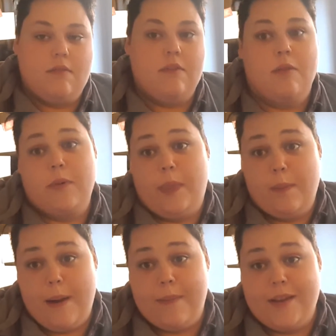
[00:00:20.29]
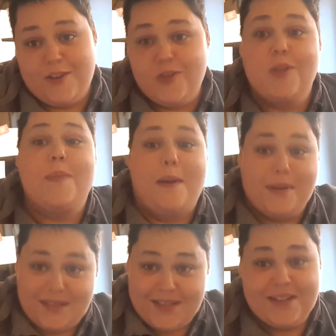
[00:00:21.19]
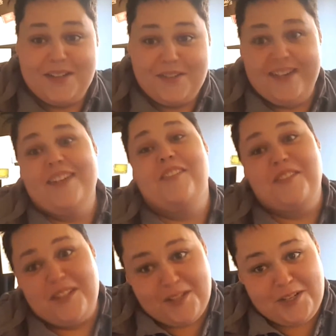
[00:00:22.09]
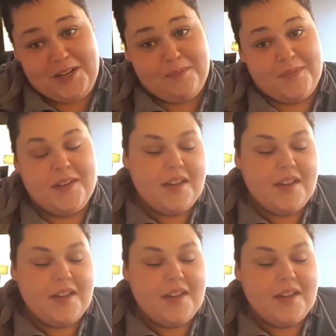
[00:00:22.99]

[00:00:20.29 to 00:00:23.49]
Not with the baby, she took the baby to nursery and gone to the gym.